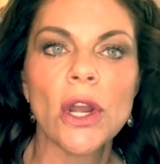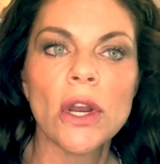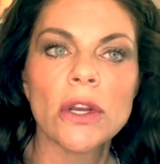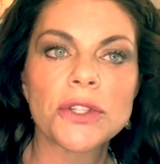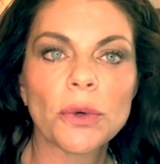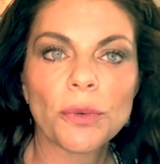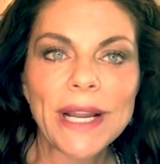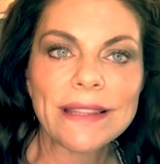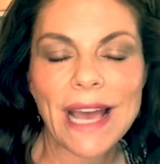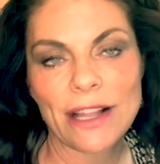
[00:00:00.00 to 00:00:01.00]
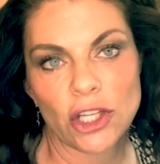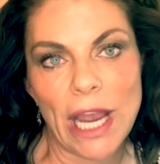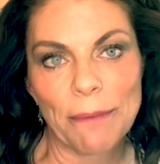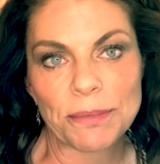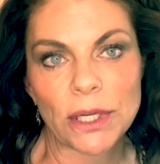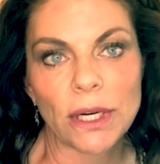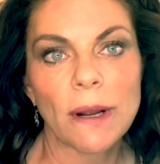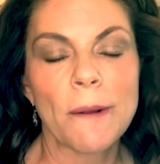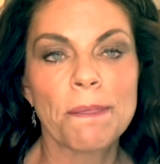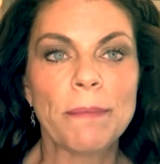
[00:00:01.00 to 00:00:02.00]
So read that chapter,
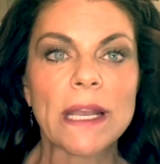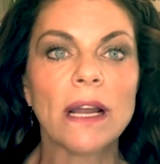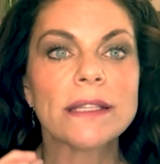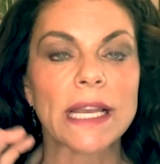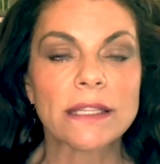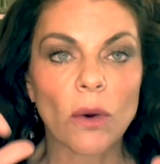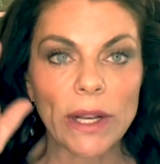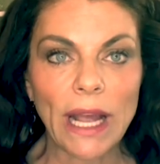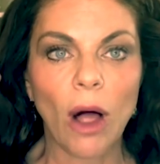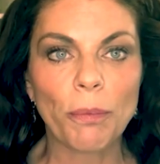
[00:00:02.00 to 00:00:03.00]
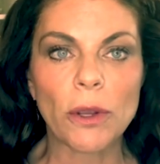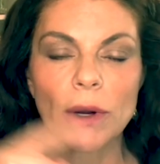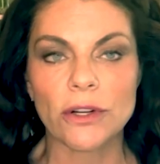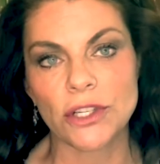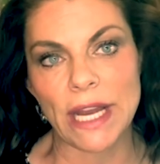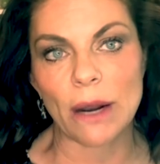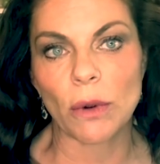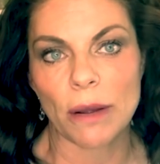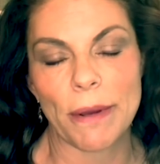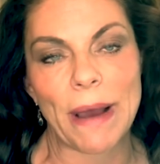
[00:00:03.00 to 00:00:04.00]
because it's going to help you understand what
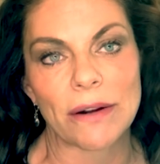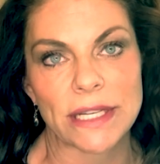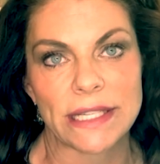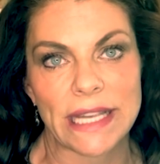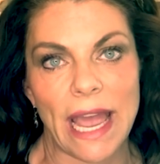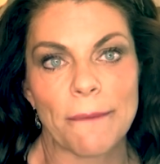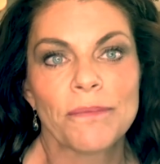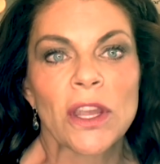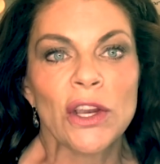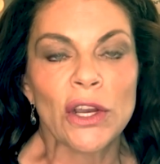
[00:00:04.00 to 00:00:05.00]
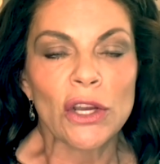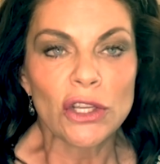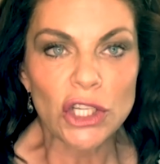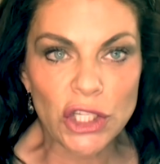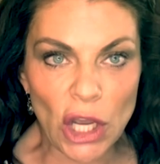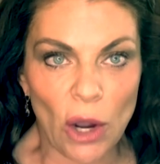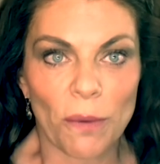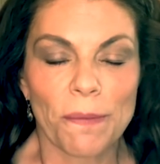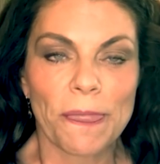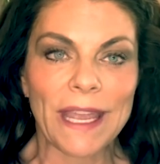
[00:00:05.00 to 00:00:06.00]
I'm about to say. So
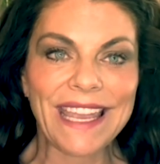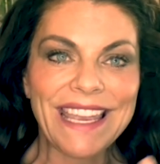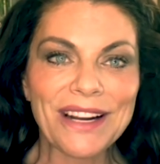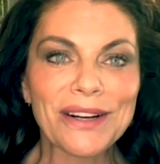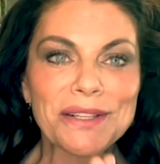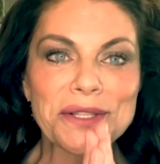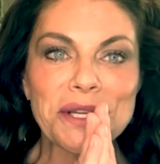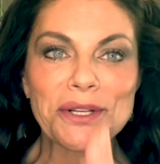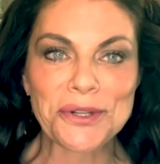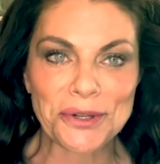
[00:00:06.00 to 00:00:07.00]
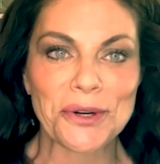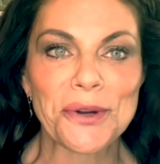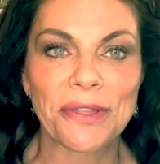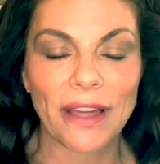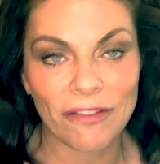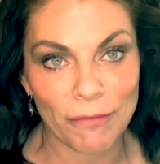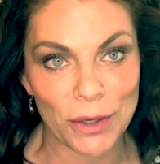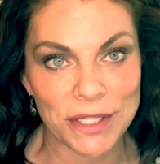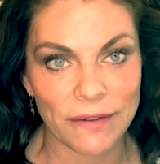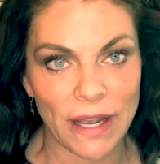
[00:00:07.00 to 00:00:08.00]
here's the truth of
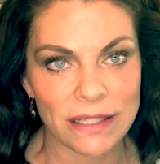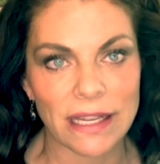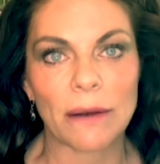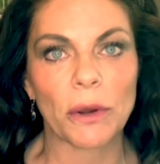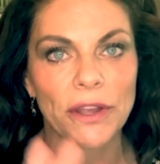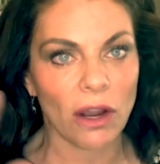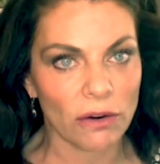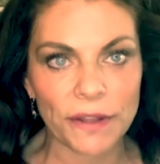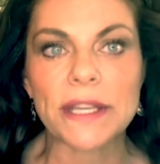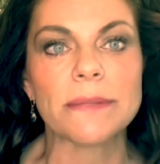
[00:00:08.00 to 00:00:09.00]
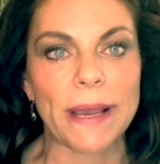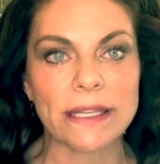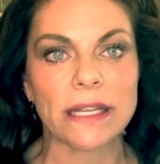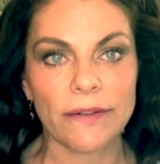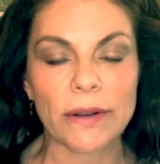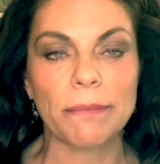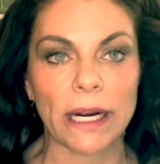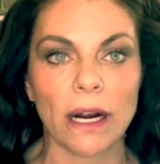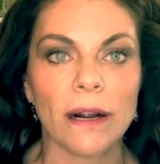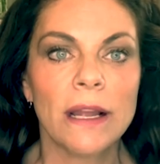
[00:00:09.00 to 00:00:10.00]
most of us, and with COVID, this makes it even
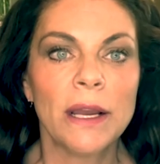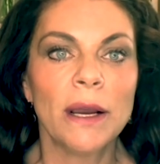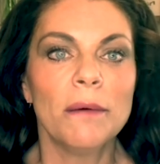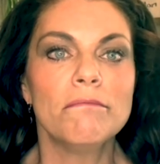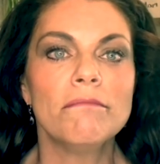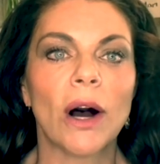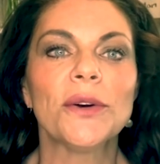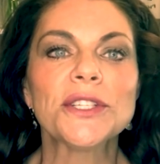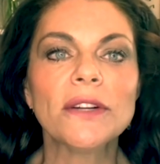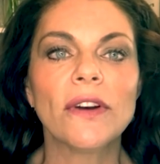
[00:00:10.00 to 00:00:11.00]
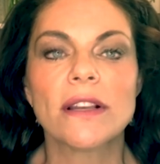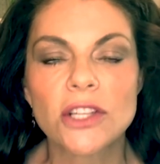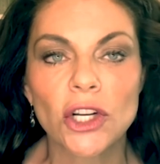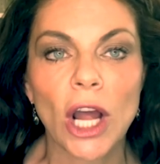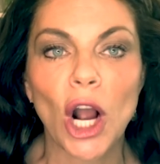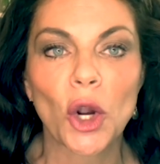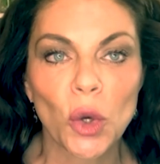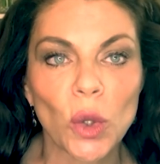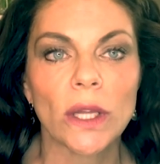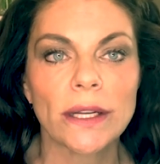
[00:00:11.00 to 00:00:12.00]
bigger. Most of us are not
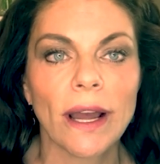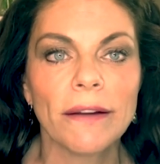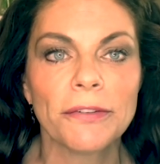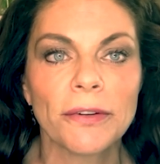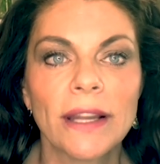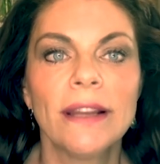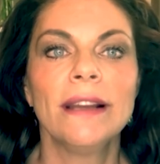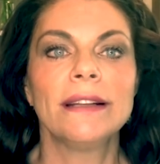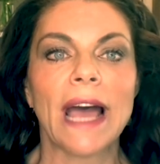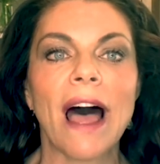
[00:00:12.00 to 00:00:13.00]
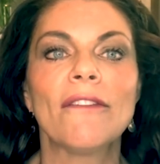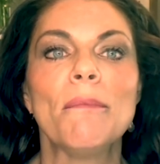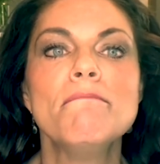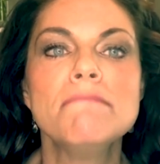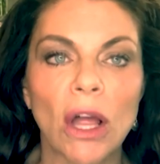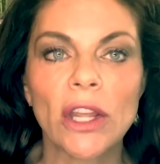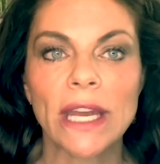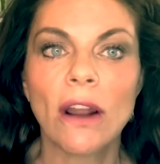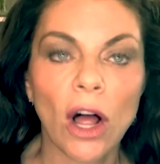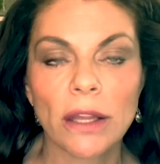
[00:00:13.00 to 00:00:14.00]
cool enough to have a million
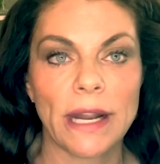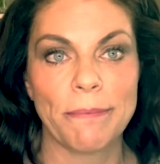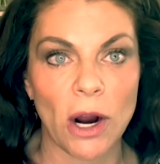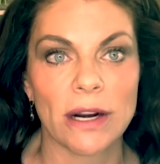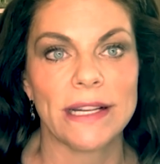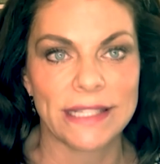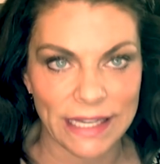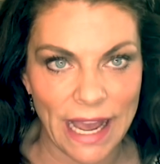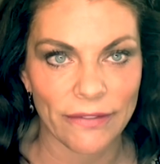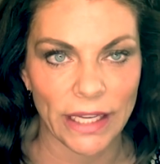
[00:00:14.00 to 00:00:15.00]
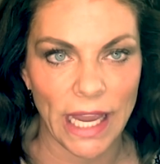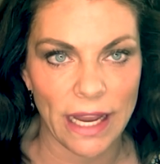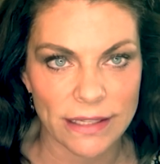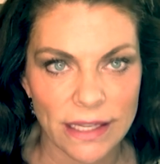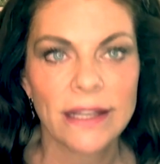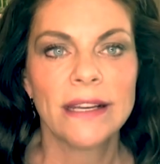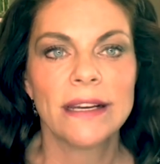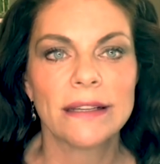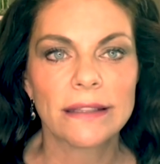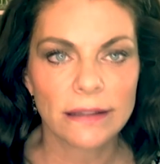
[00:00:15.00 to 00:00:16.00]
holiday parties to navigate.
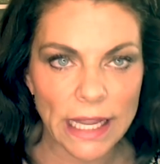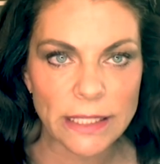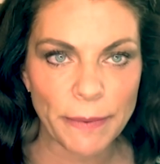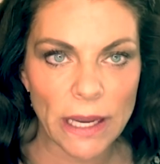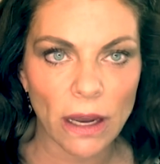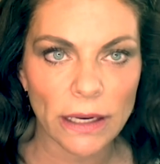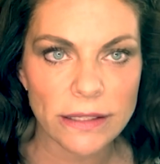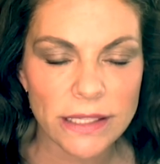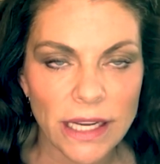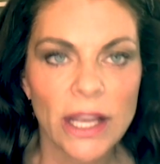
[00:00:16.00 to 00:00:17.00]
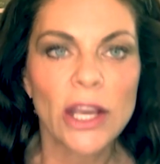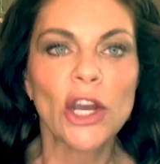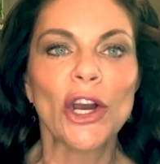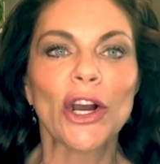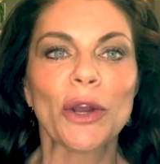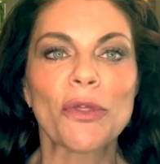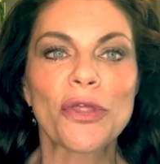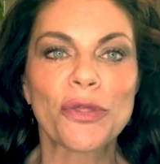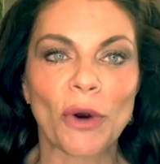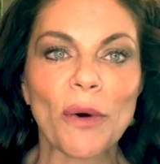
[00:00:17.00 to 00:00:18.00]
Let's be honest.
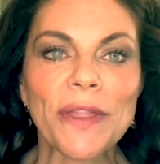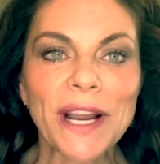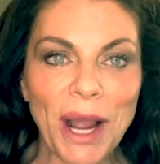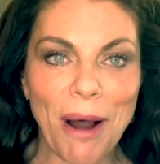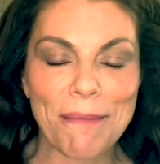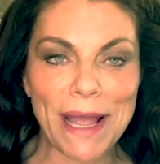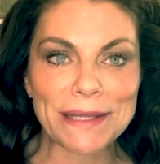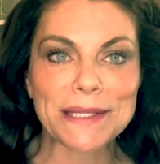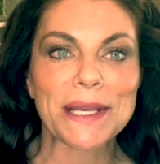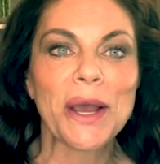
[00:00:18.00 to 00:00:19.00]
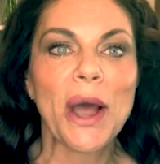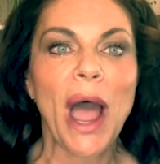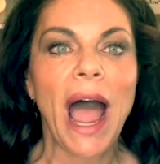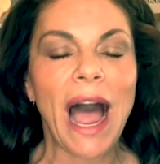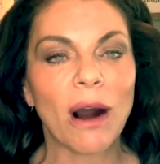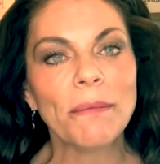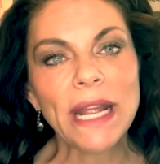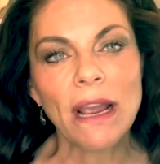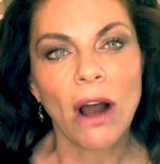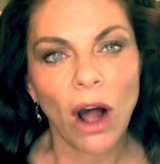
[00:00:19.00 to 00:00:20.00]
Throw in the comments how many
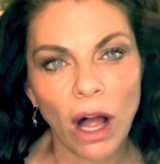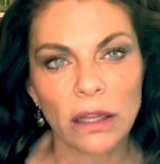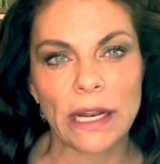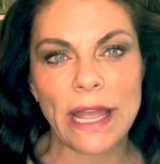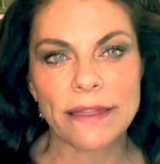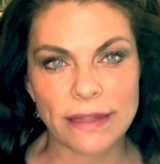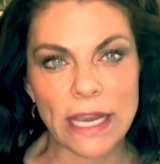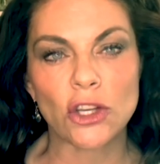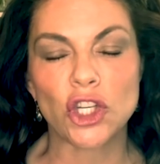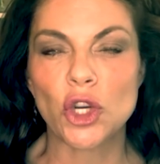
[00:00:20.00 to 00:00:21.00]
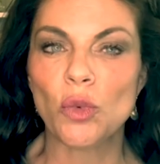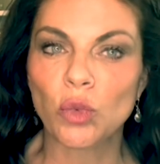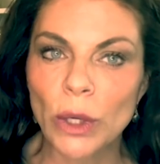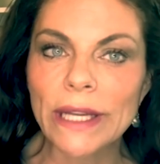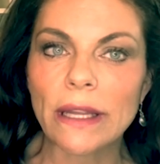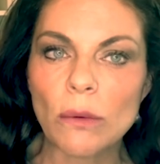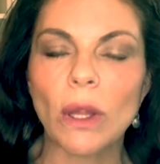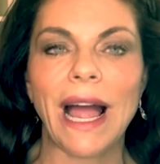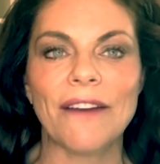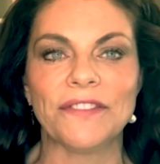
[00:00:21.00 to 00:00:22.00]
holiday things you really will
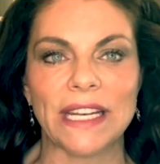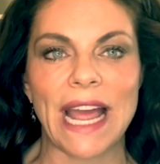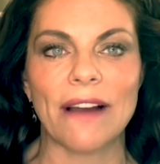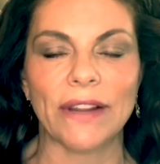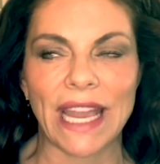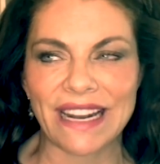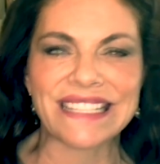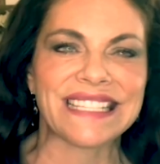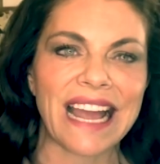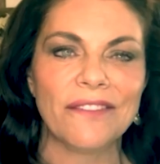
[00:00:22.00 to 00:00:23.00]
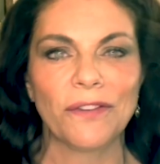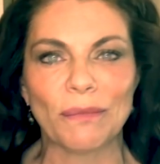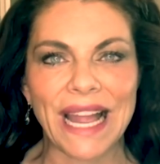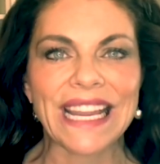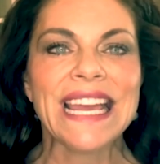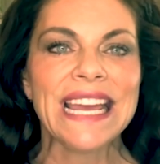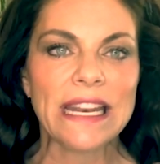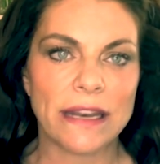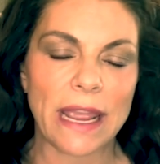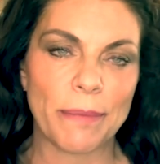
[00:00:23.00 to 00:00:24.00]
have to navigate aside from like
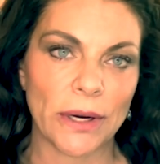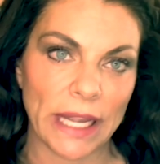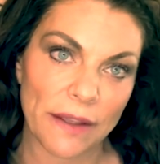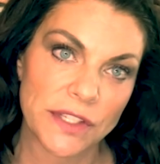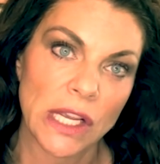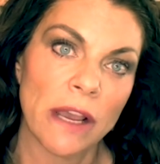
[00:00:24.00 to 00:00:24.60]
neighbor gifts.